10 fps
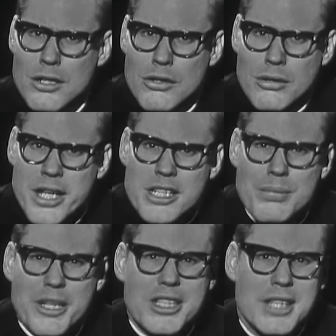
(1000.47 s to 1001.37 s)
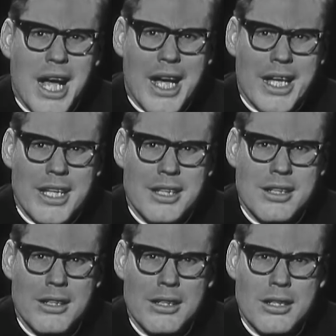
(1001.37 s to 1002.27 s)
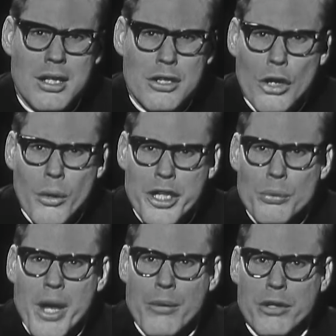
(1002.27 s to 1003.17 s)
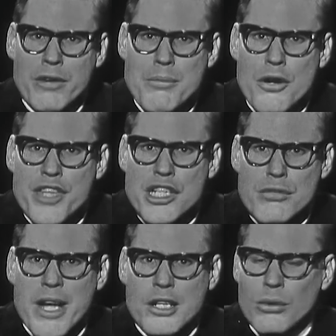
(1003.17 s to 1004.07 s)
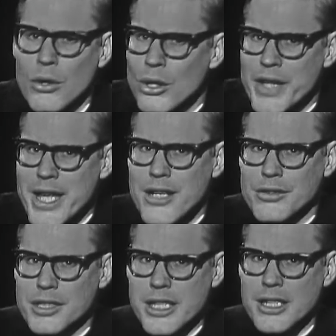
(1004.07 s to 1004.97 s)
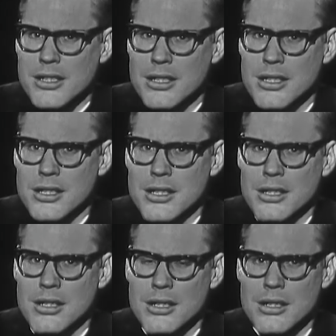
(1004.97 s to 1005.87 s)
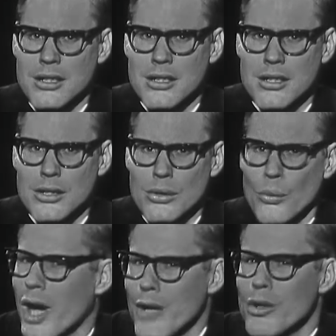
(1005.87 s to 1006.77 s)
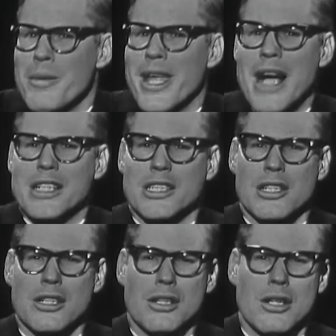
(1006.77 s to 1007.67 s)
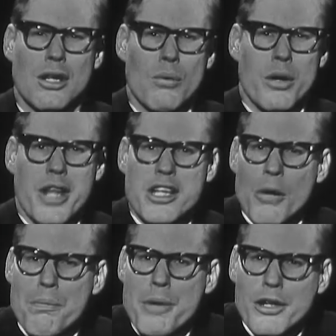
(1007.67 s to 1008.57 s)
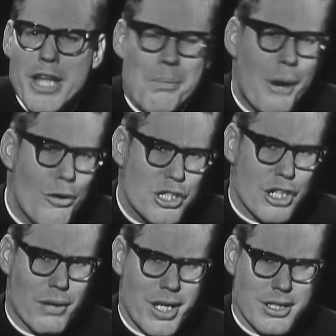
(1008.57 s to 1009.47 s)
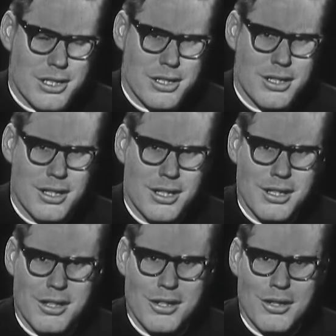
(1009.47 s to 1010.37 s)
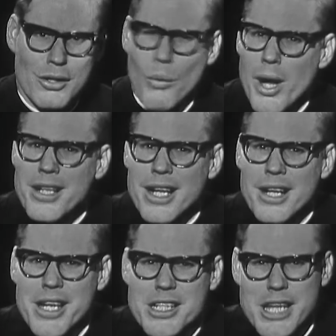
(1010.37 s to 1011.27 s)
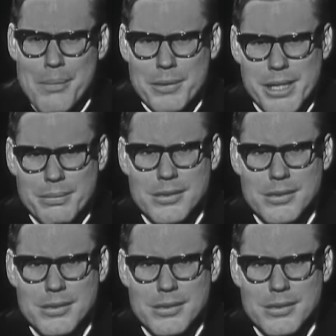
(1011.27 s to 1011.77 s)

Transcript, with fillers: Christ must die. No other way would remove this threat to all they held dear. Why, we may ask, were they so bitterly opposed to Christ? Why did they not accept him?